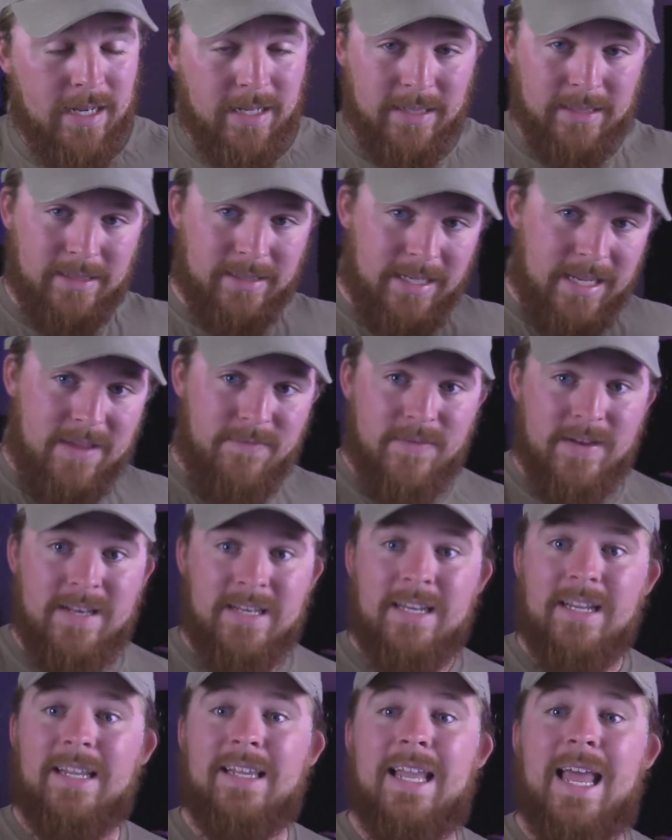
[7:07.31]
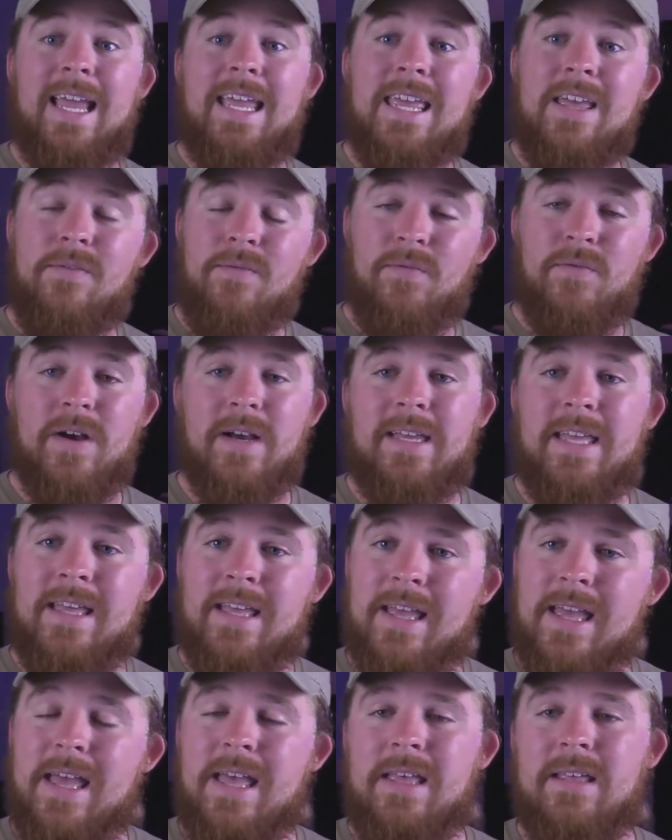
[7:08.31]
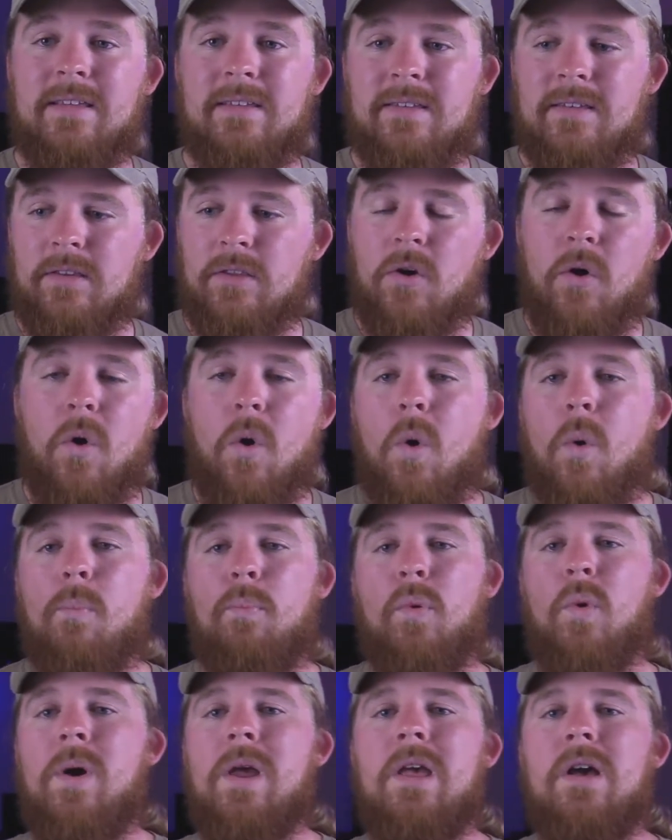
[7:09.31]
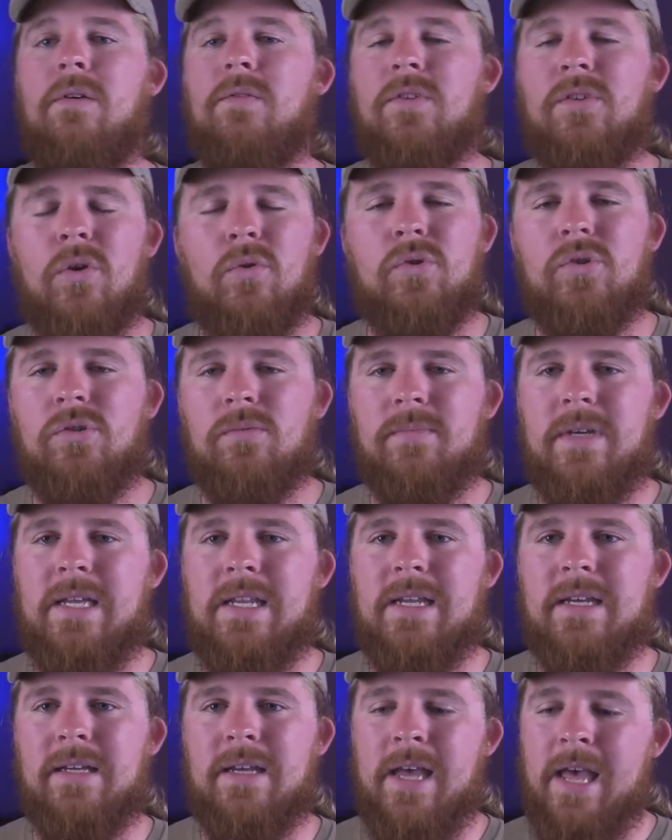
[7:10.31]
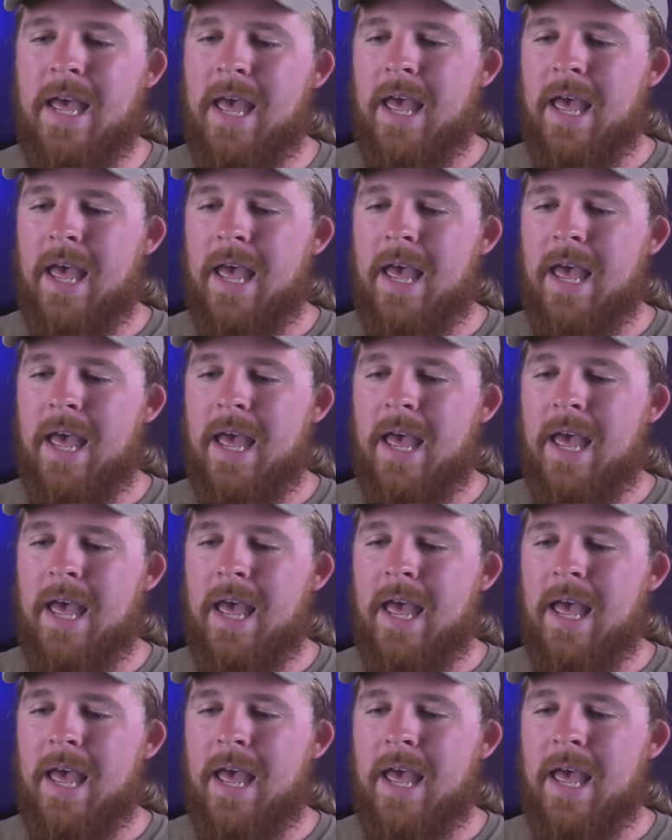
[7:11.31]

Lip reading: Leave it like it fucking is. The whole point of social media